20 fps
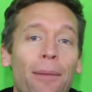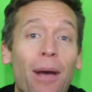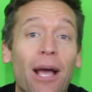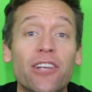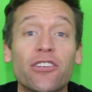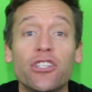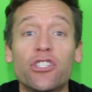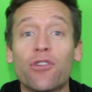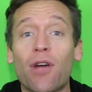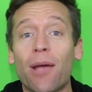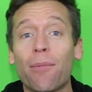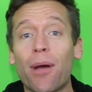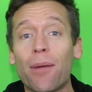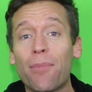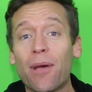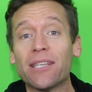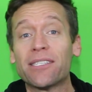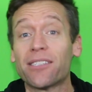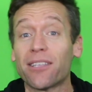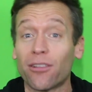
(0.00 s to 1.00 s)
I'm actually trying my
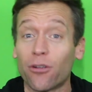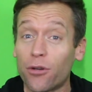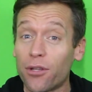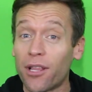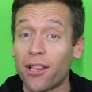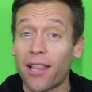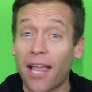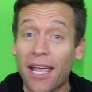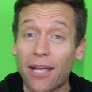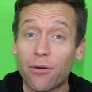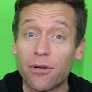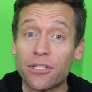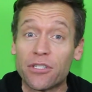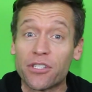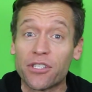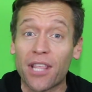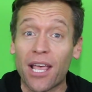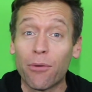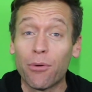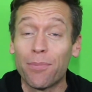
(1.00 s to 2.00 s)
best to learn the
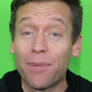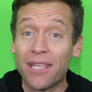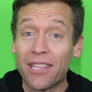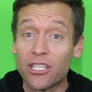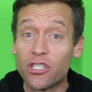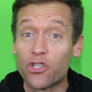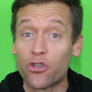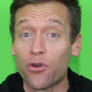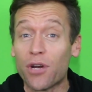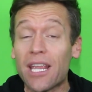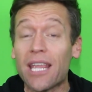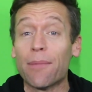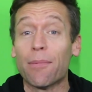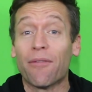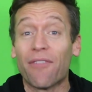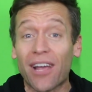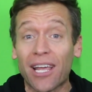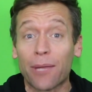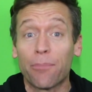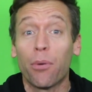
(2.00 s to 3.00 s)
language, so that would be the dream
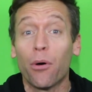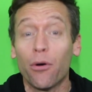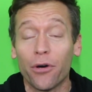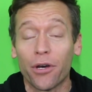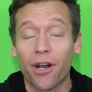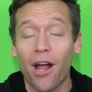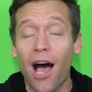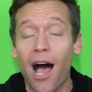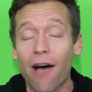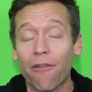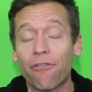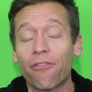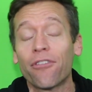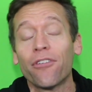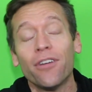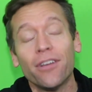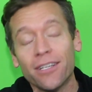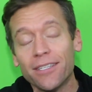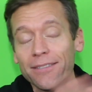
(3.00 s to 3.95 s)
if I could pull it off.